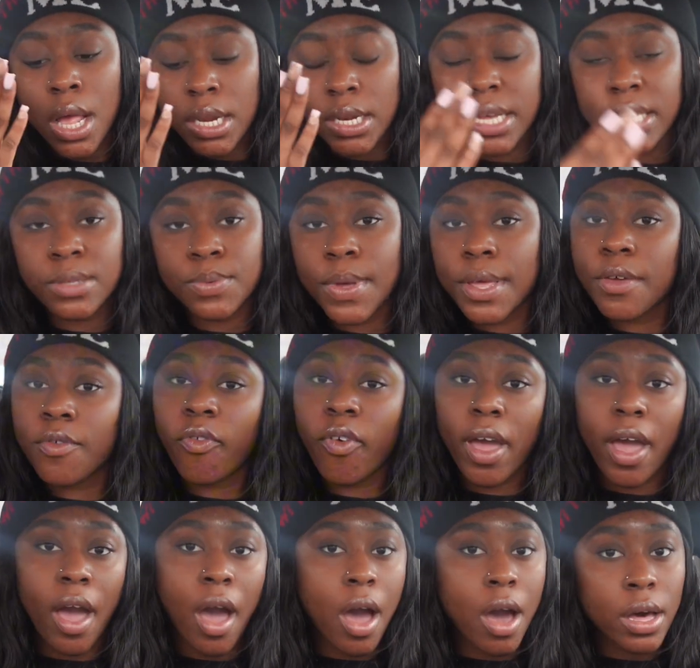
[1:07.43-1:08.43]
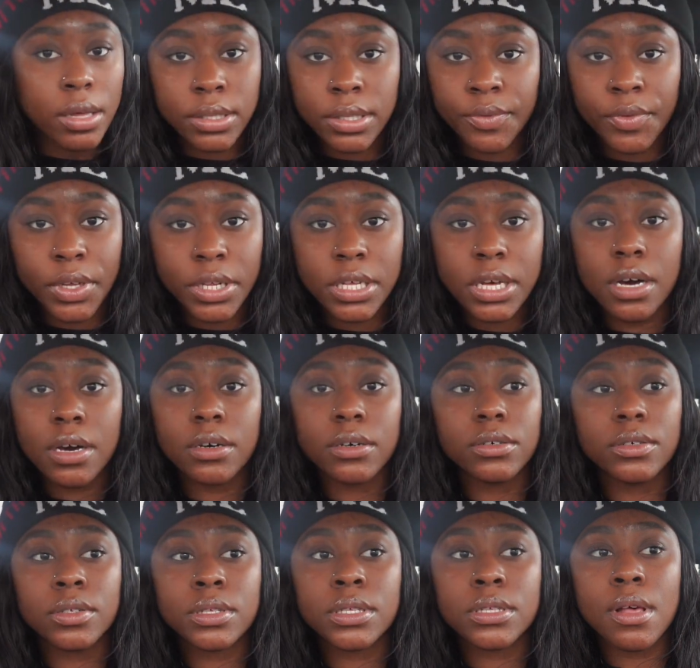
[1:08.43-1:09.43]
That's where you find all the
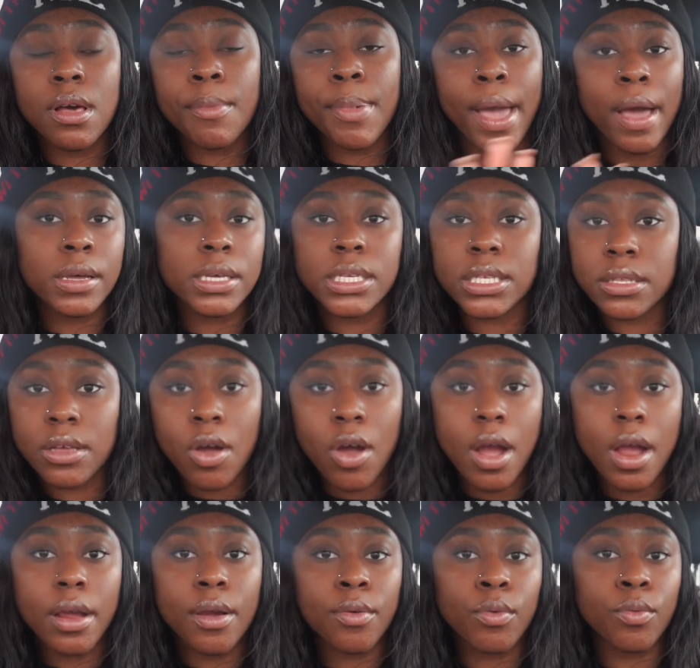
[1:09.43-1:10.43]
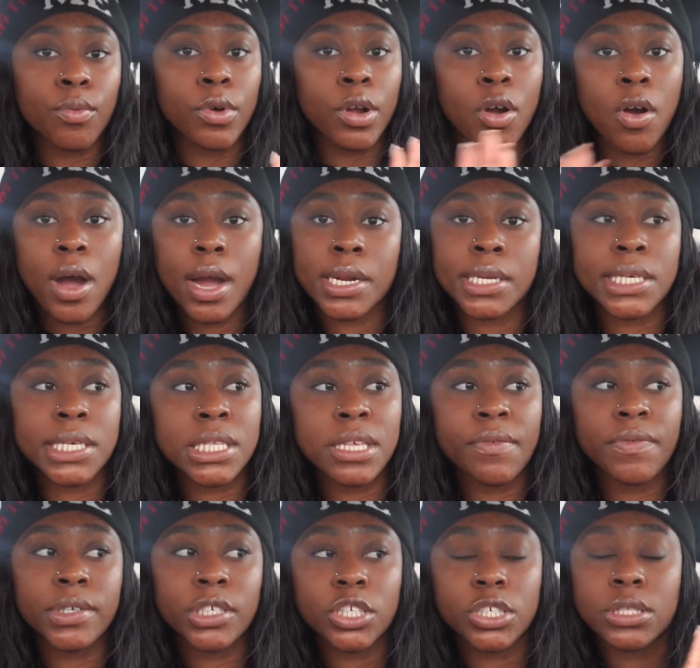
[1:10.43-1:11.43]
videos about Instacart, regardless
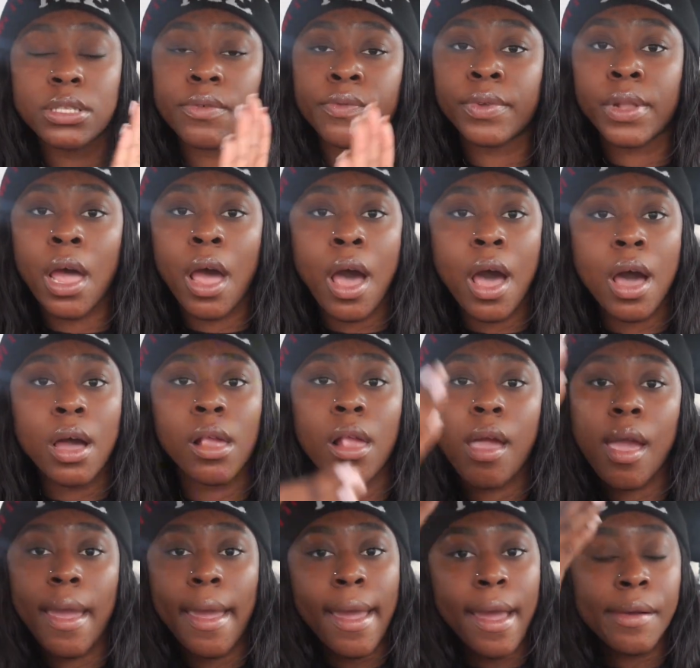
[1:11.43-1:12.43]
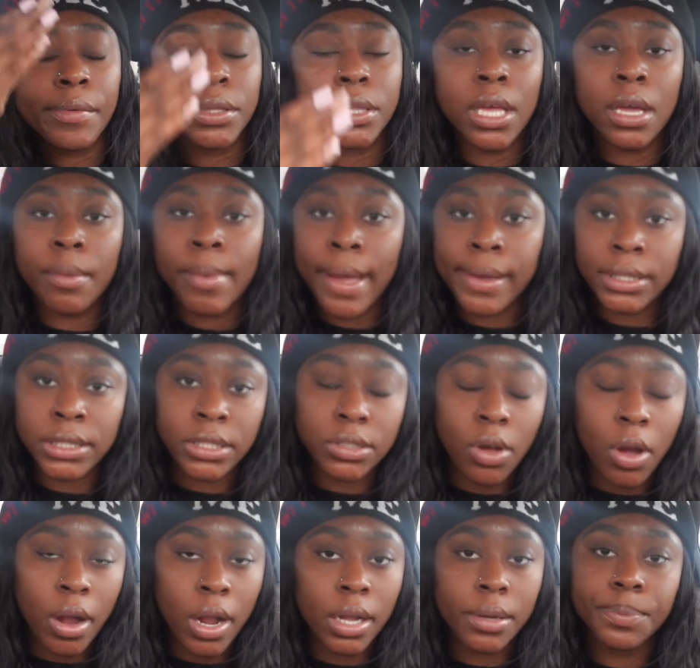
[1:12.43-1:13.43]
if it's just a vlog. Everything about
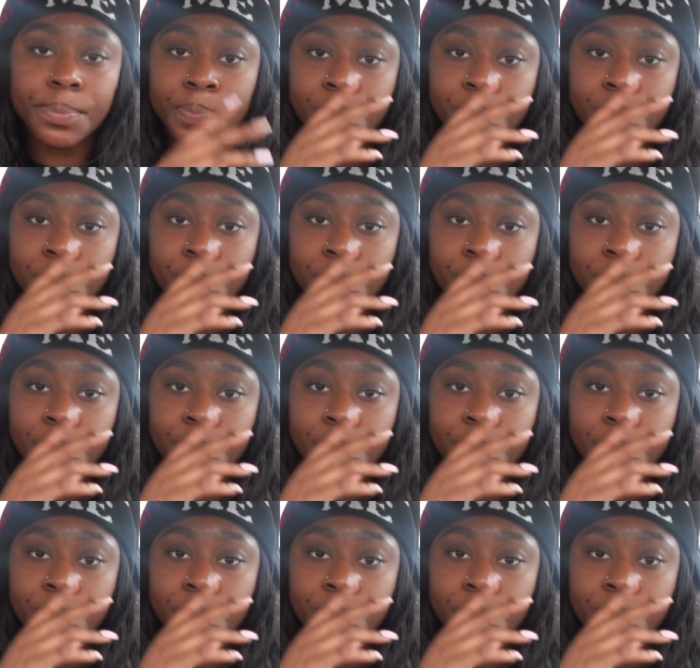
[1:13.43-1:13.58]
Instacart